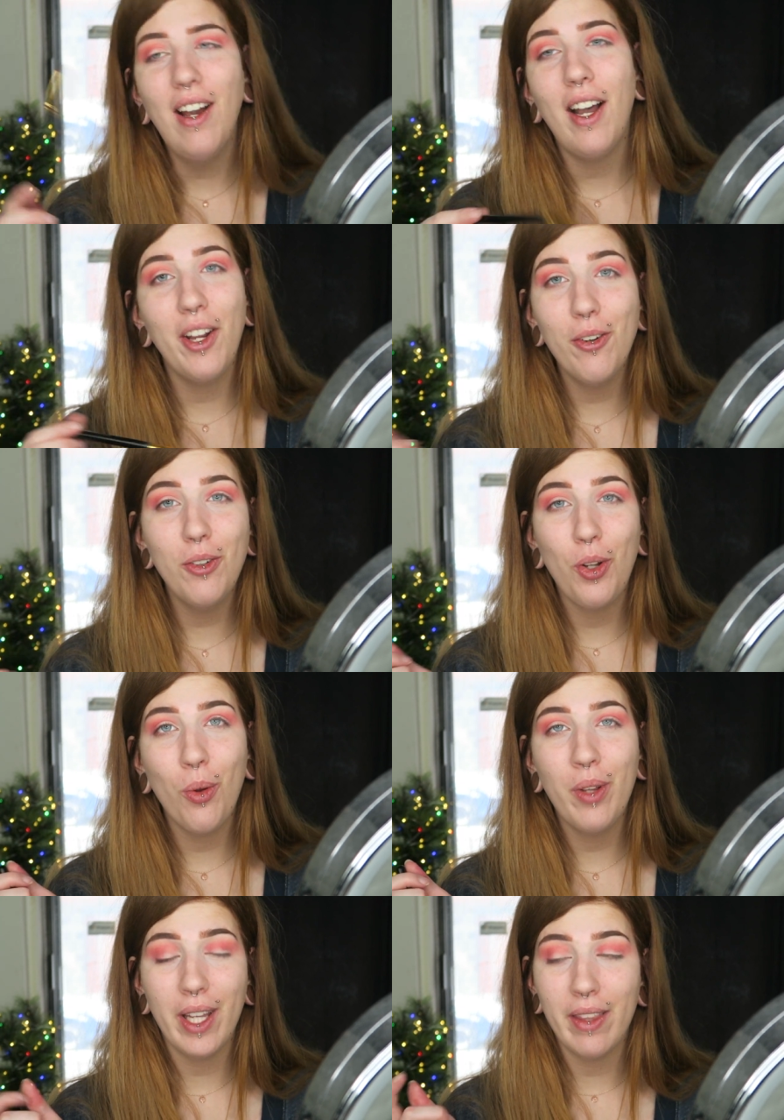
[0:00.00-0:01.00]
I don't
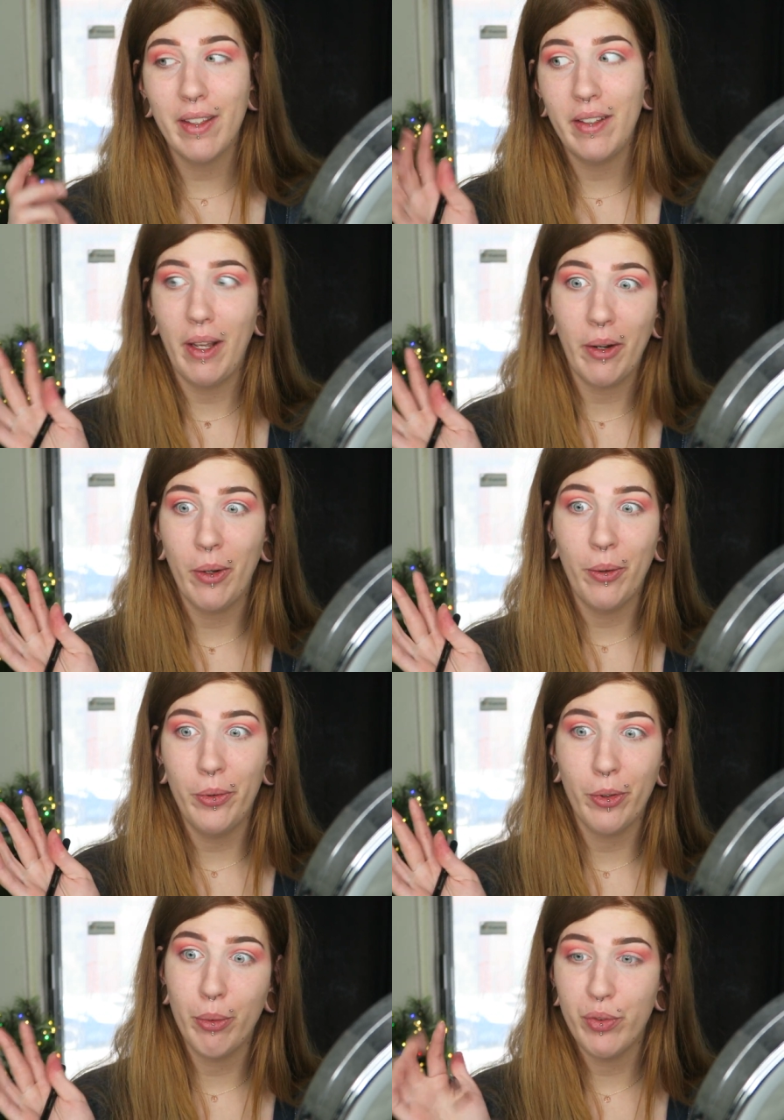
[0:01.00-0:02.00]
know like the technical
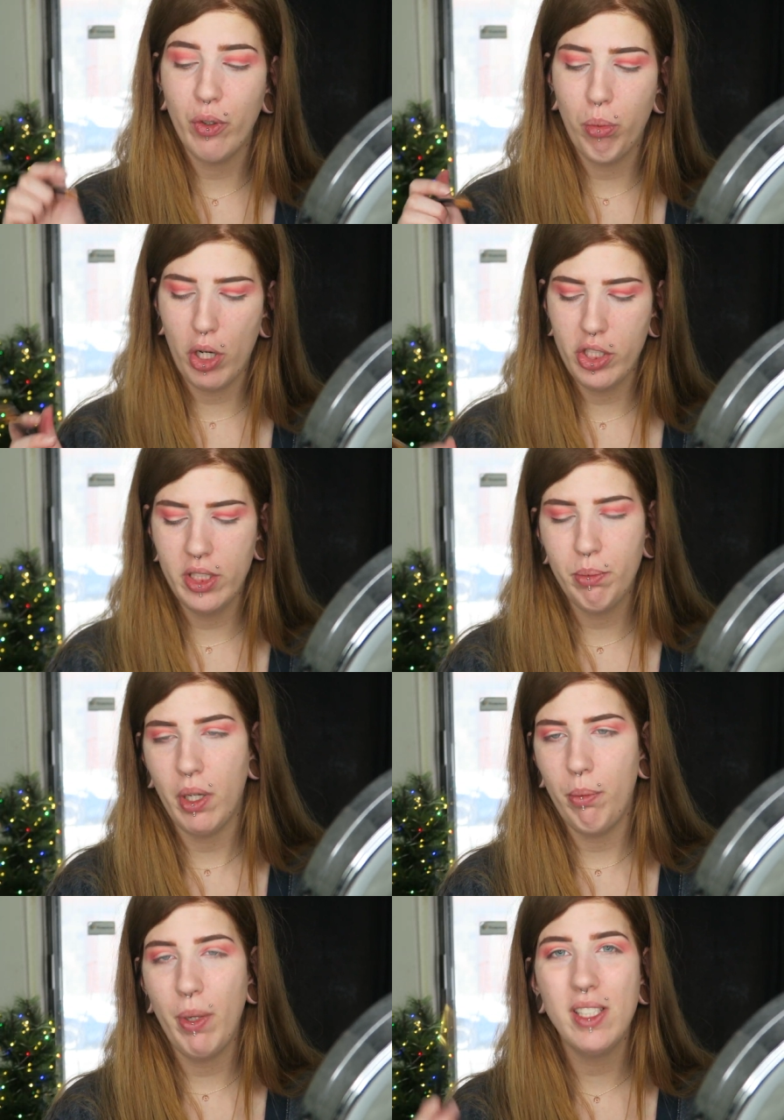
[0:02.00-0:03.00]
terms for brushes,
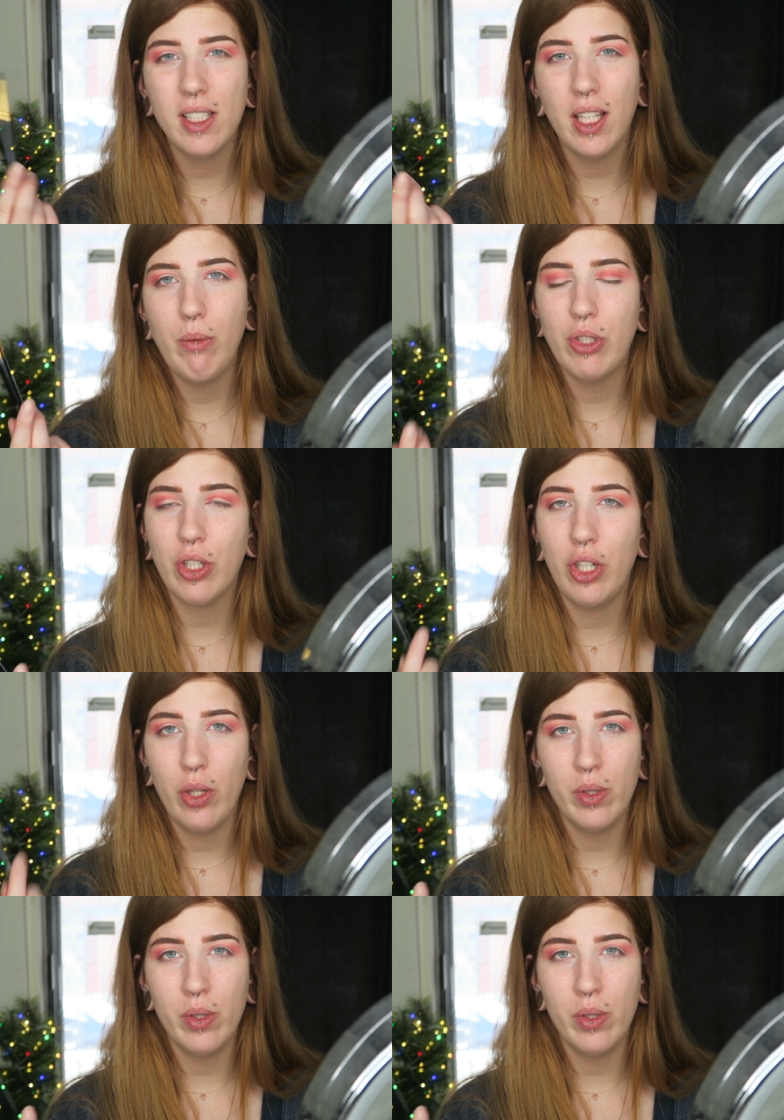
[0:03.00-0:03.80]
but basically I'm just going to